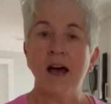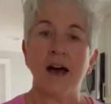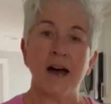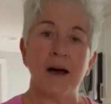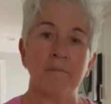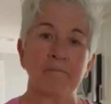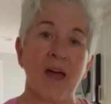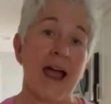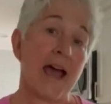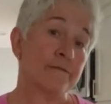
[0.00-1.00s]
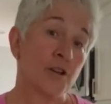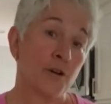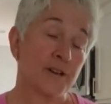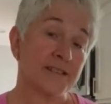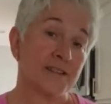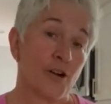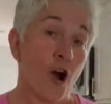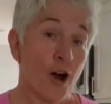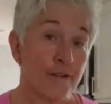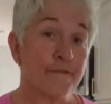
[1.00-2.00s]
I have noticed there
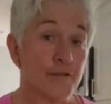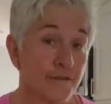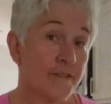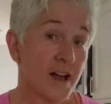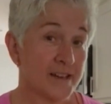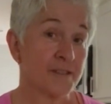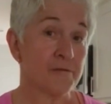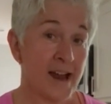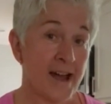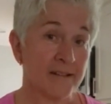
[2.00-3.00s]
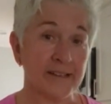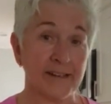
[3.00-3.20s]
are fruit flies around.